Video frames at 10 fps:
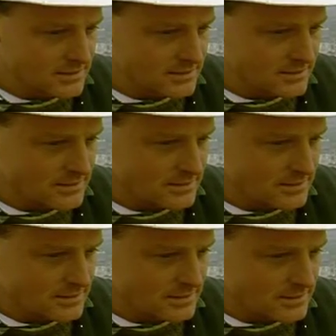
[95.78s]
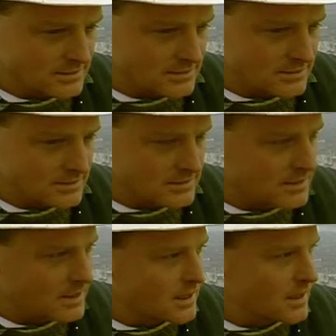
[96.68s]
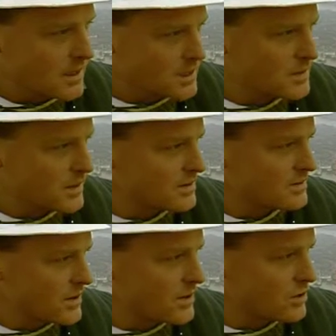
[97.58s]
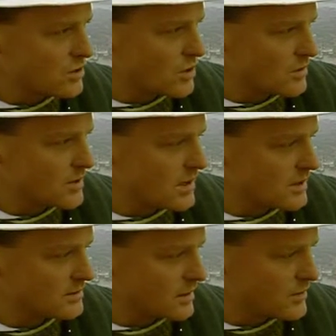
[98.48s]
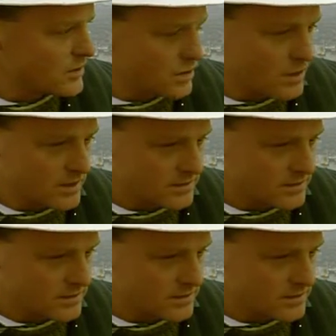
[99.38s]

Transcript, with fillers: sort of a job has it been? It's been a very good job, yeah. I've enjoyed it,